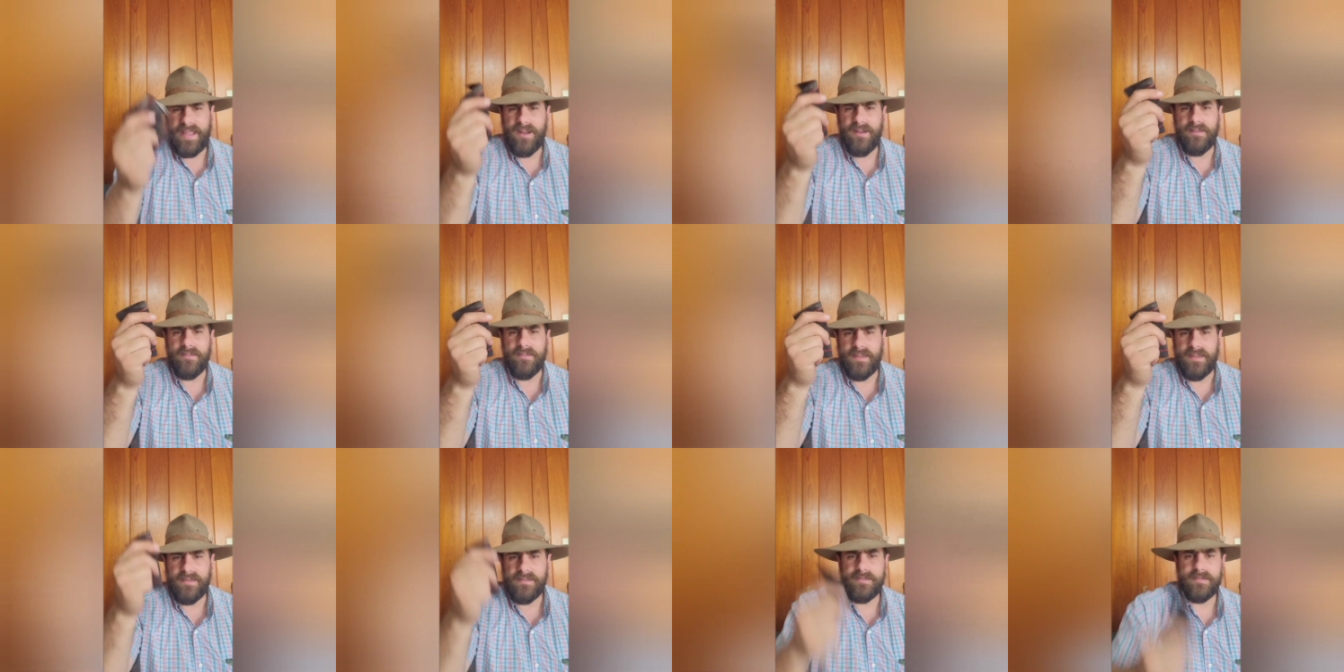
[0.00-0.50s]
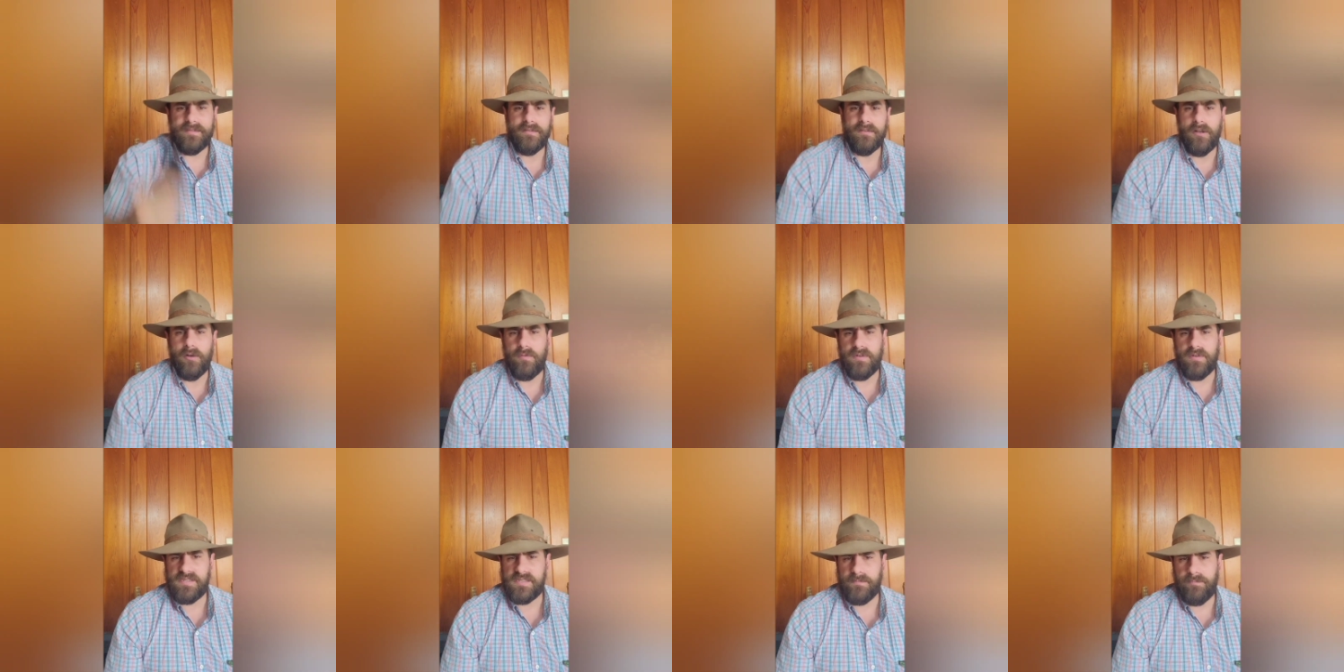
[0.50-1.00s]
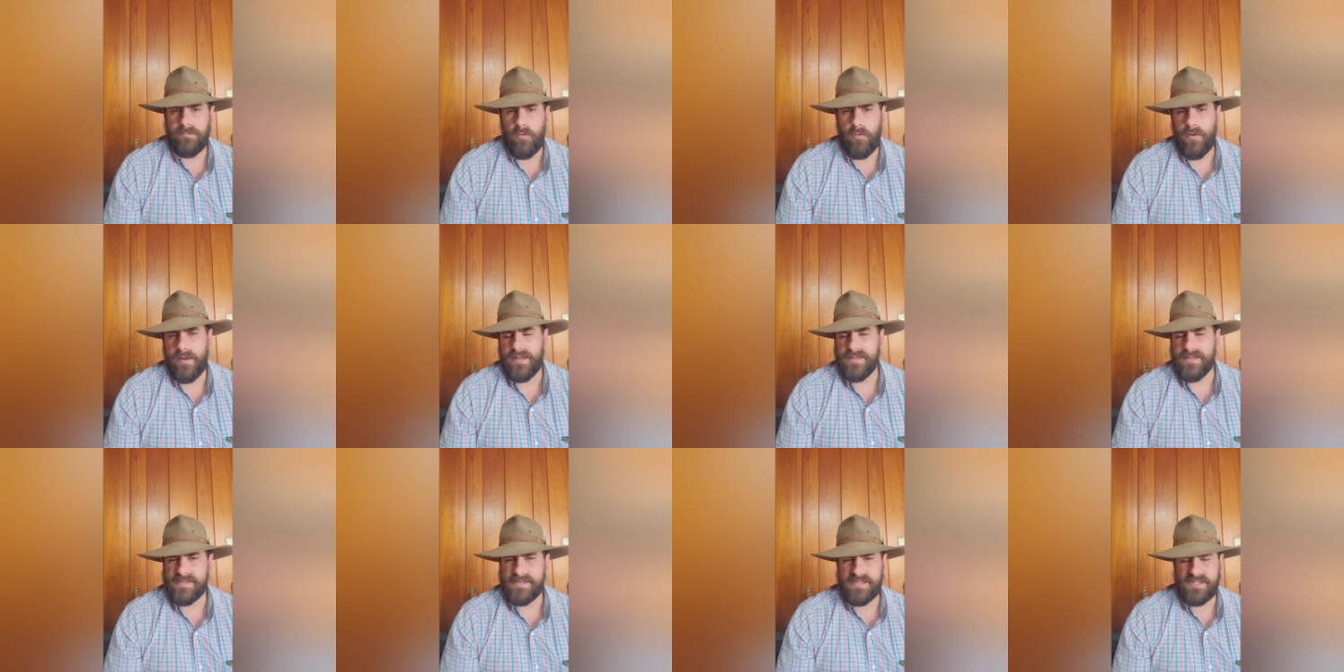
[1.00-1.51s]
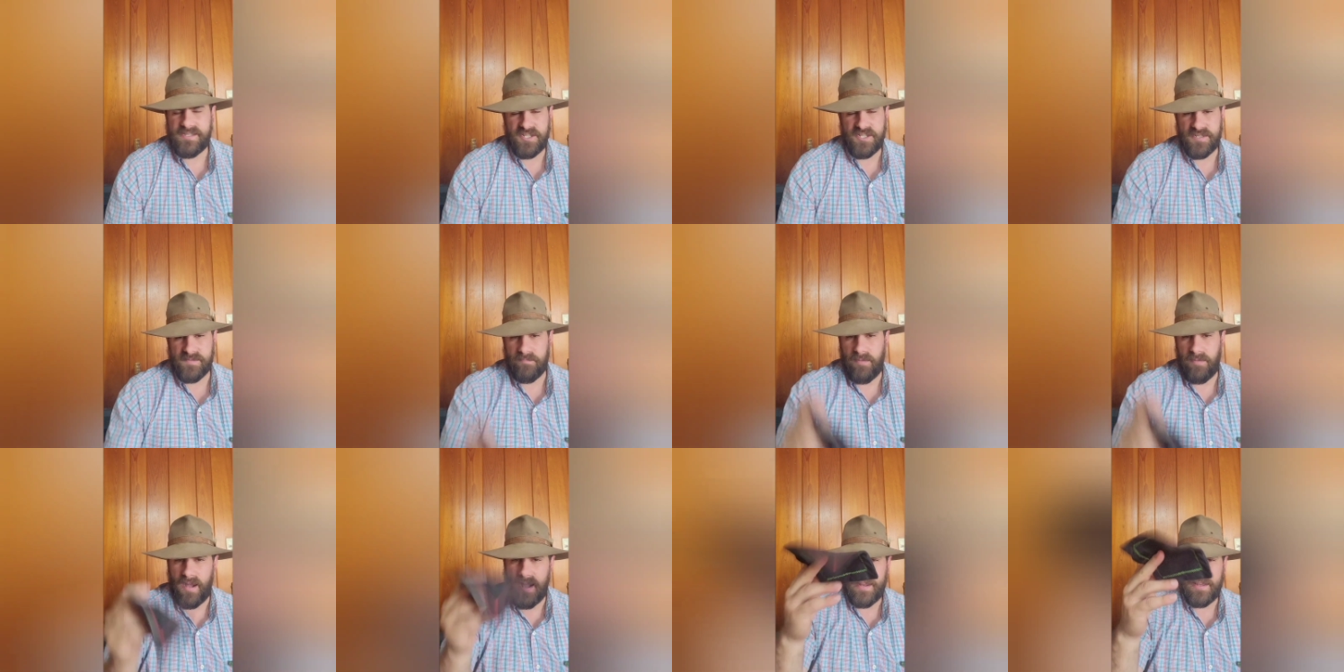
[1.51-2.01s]
carry these? You know, what's the point? Is this
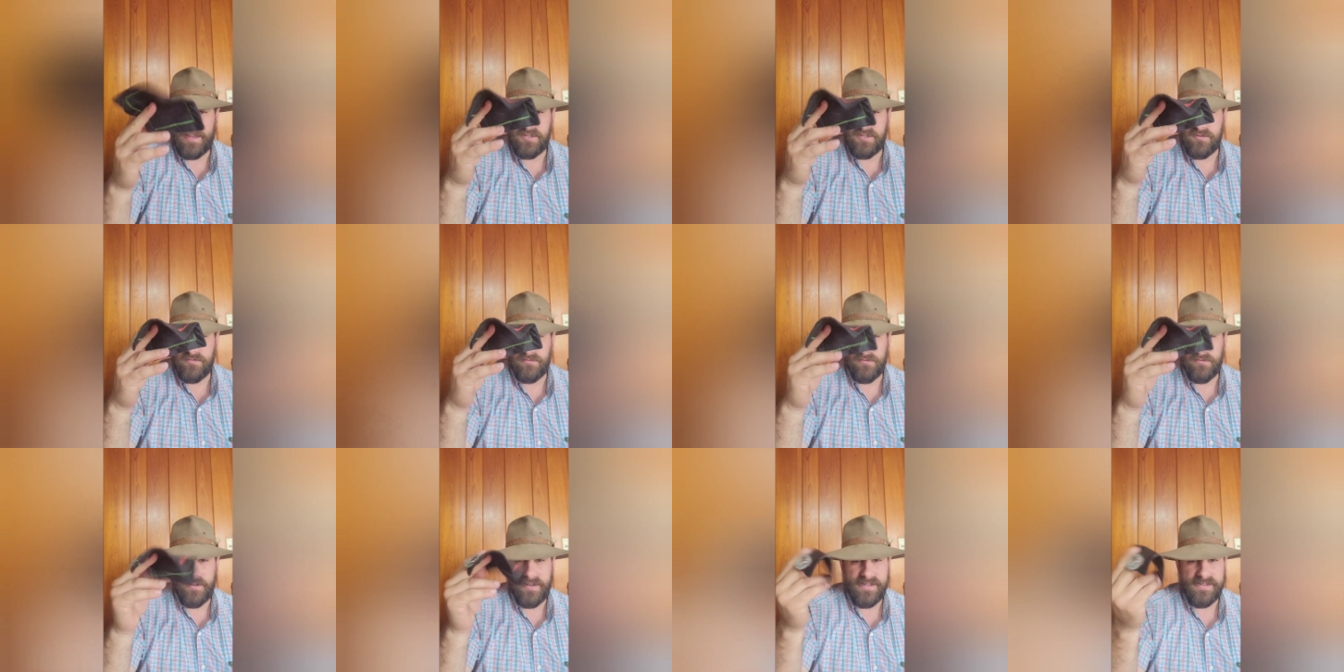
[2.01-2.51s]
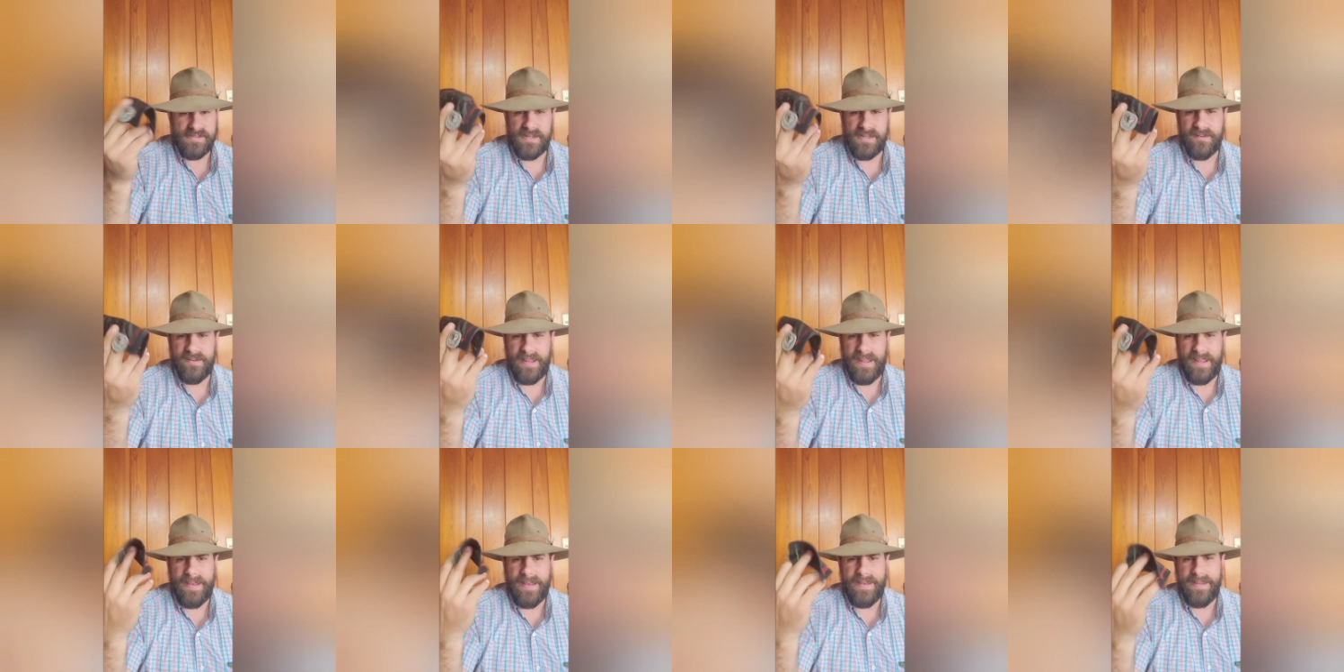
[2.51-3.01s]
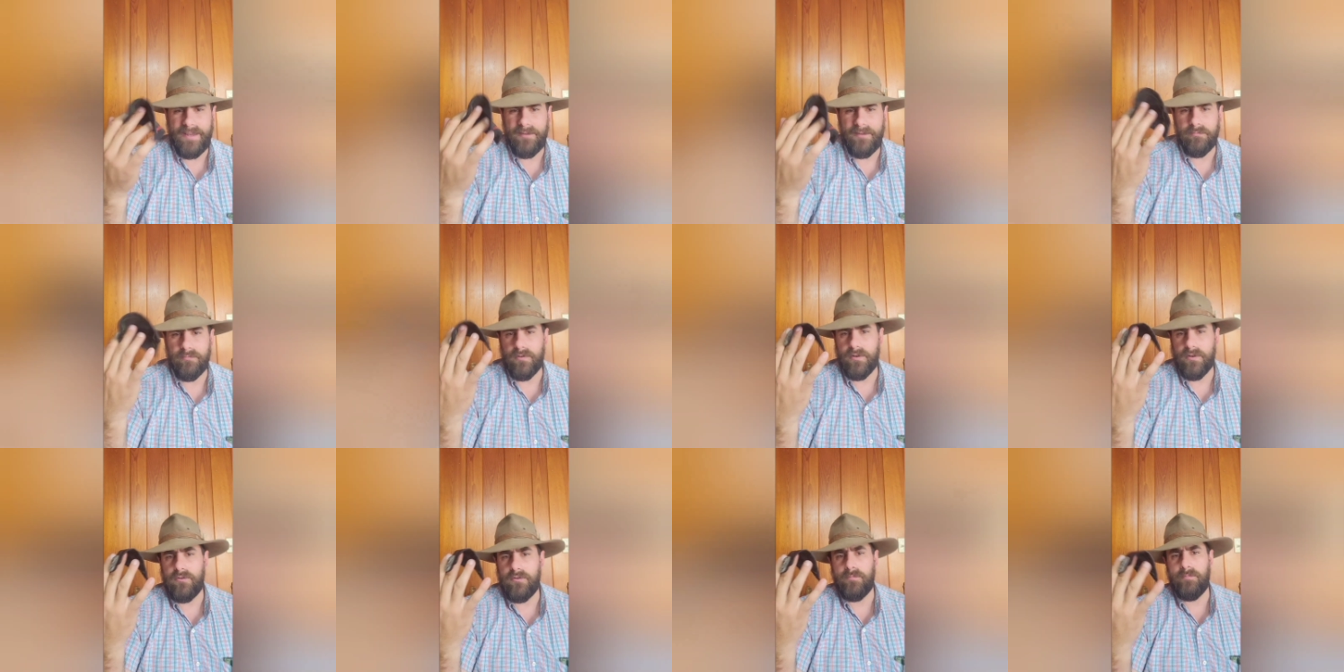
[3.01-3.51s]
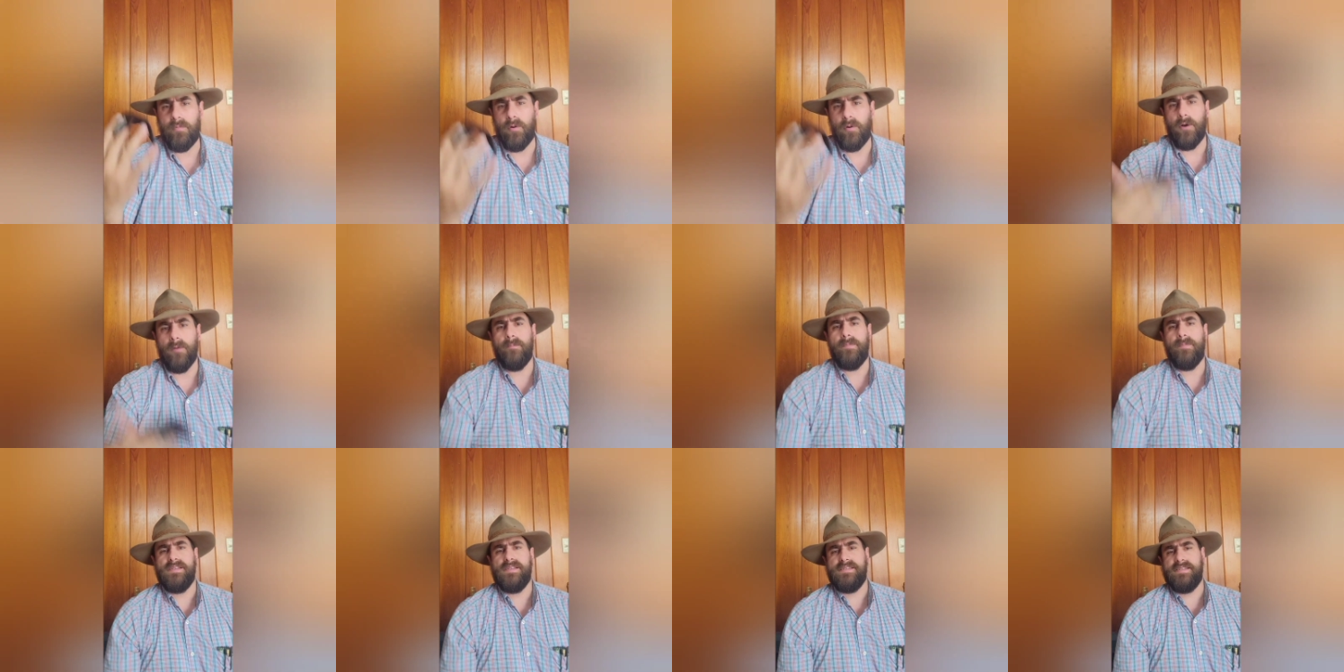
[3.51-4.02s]
just pocket jewelry? Is there any real
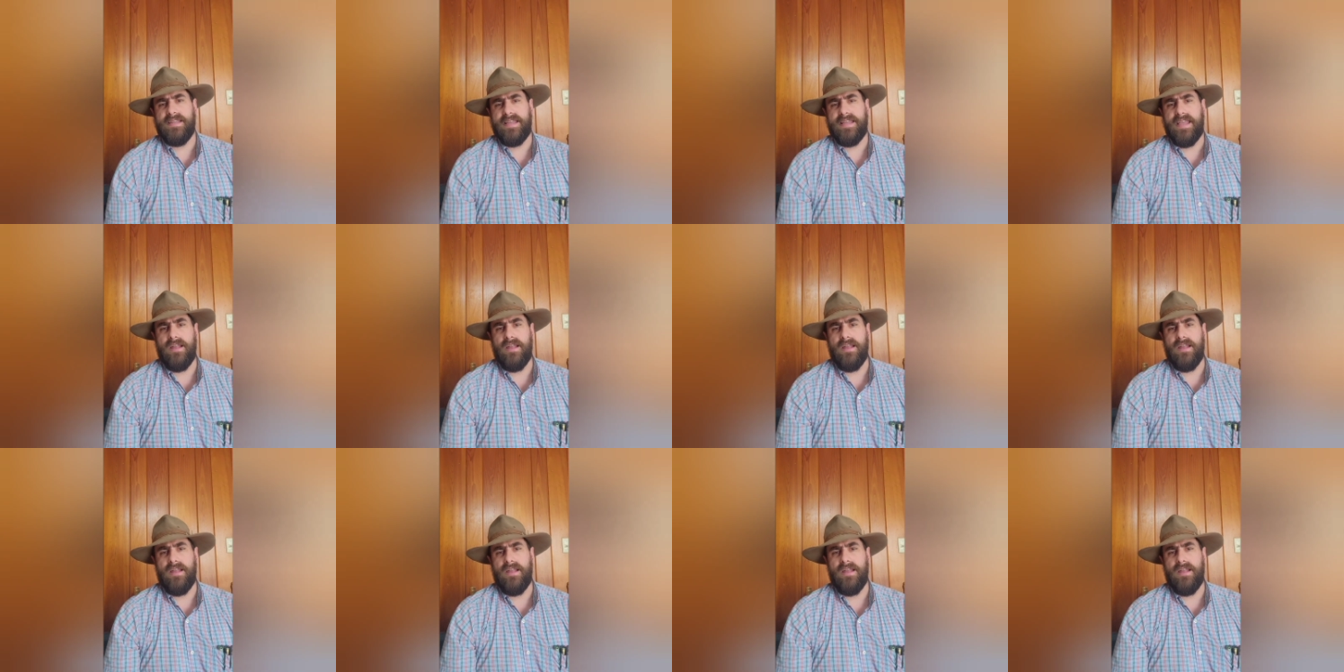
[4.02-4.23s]
purpose to